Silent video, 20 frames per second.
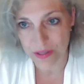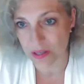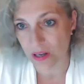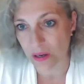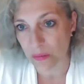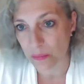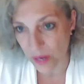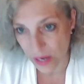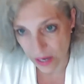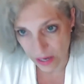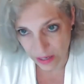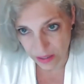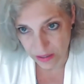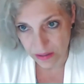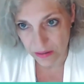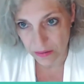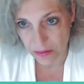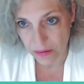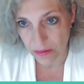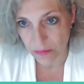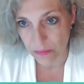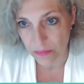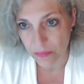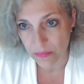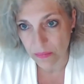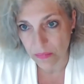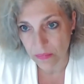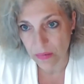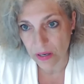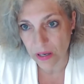are made,
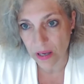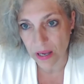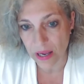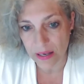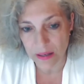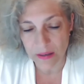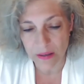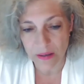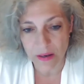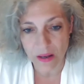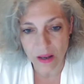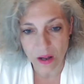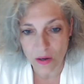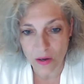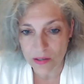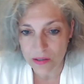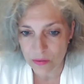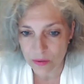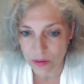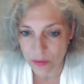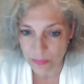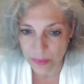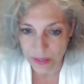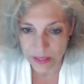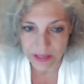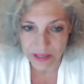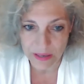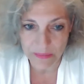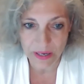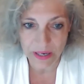and also the
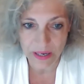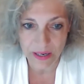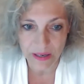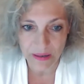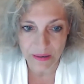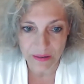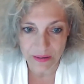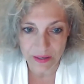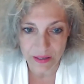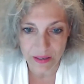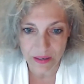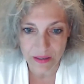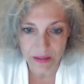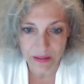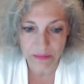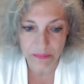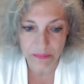pandemic, I think,